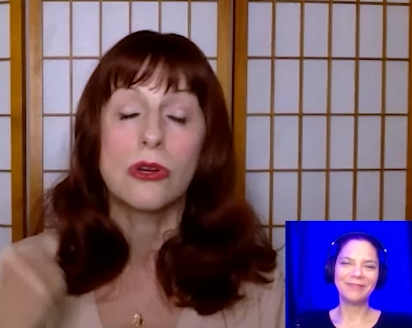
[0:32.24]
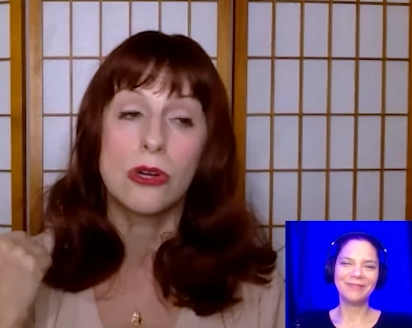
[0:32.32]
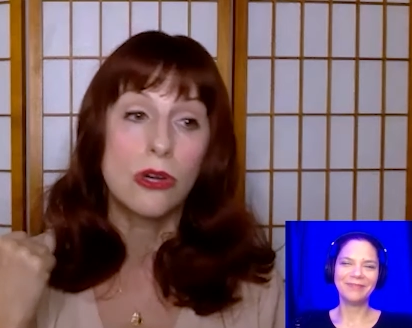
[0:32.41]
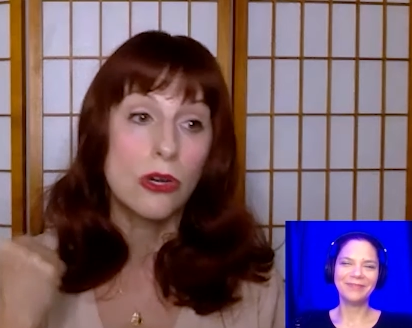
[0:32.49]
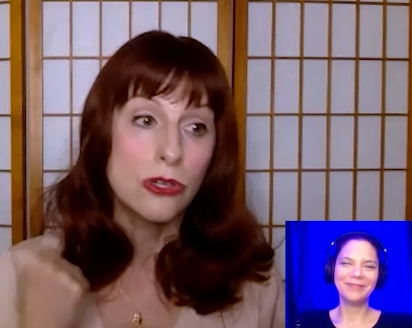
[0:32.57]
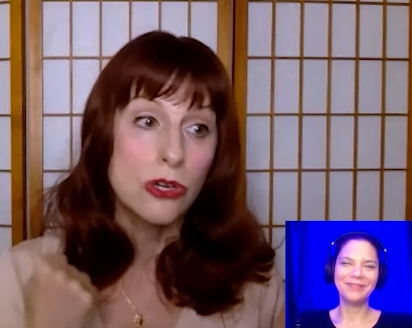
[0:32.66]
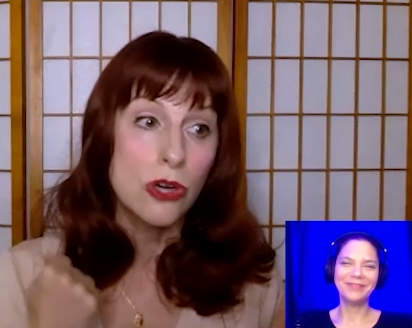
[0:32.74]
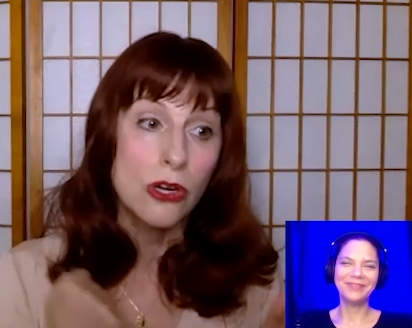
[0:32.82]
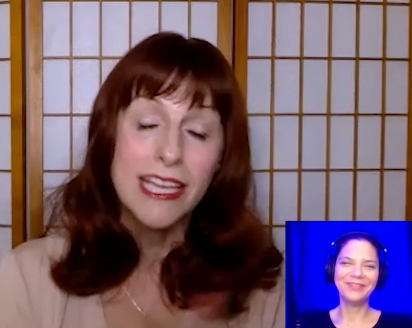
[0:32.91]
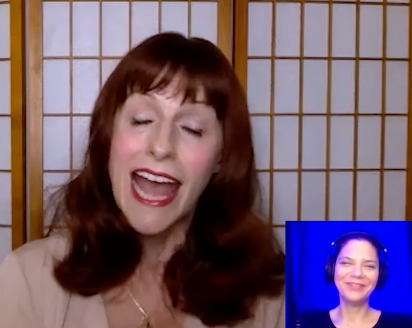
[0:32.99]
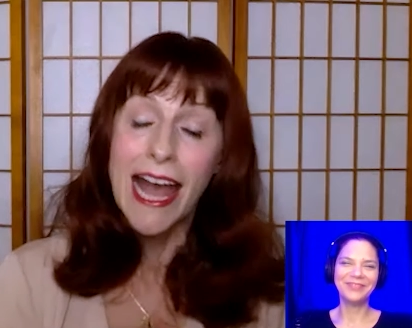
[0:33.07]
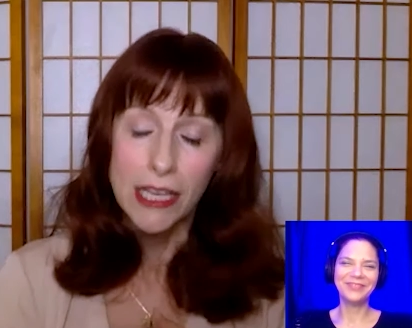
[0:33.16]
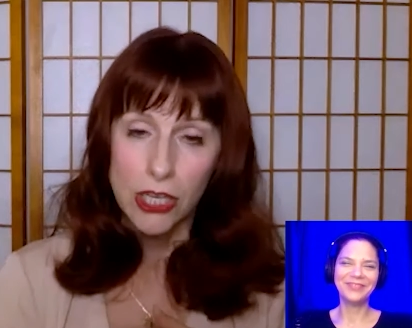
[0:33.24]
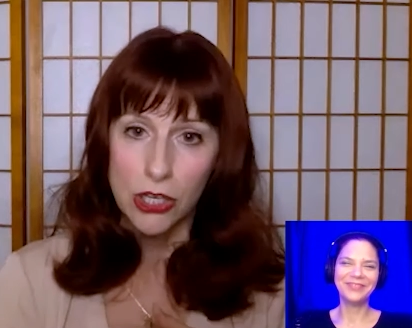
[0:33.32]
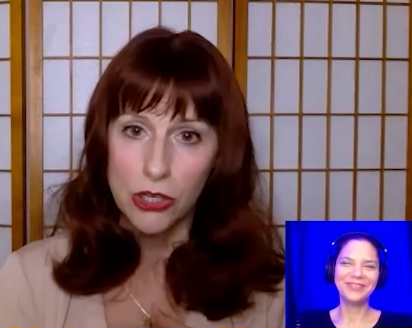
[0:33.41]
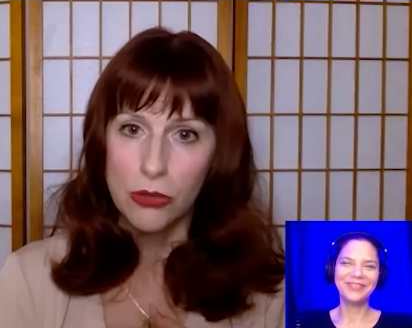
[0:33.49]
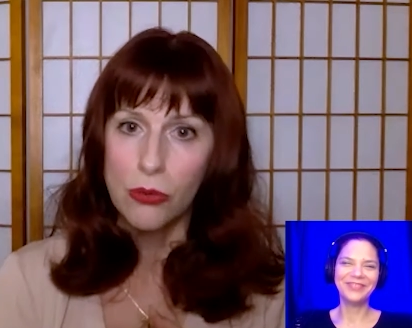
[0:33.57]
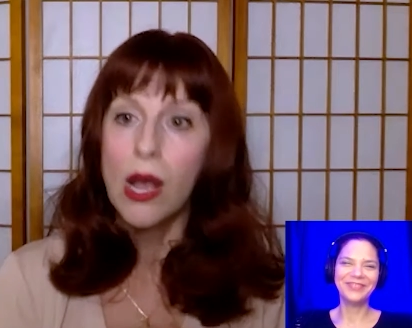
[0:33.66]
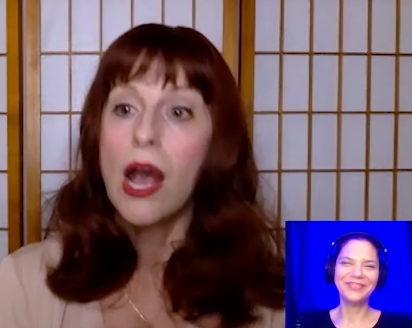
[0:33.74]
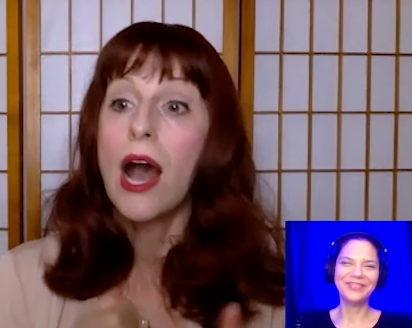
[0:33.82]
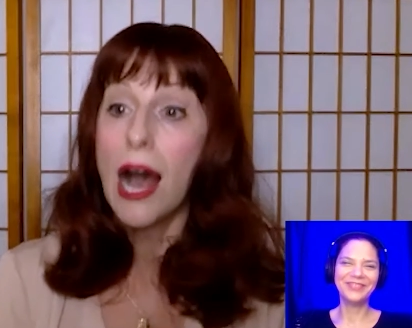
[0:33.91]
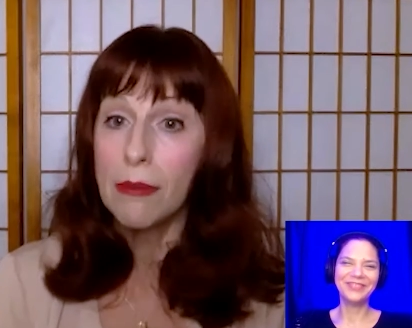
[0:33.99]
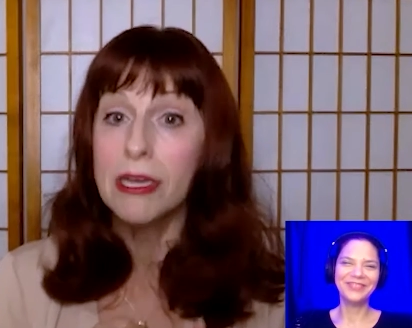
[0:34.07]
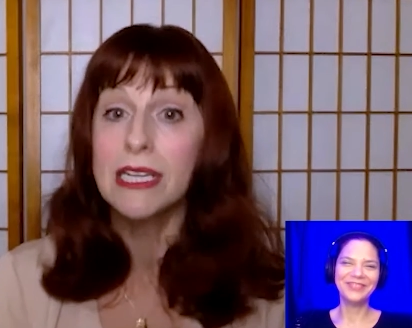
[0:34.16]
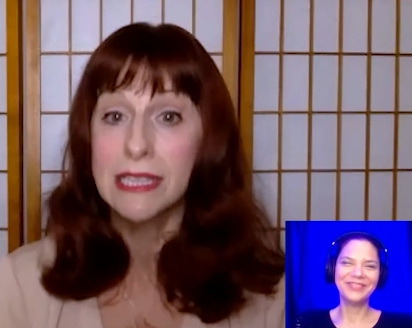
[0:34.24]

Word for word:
Speaker 1: or, or, or gagging you. I'm going to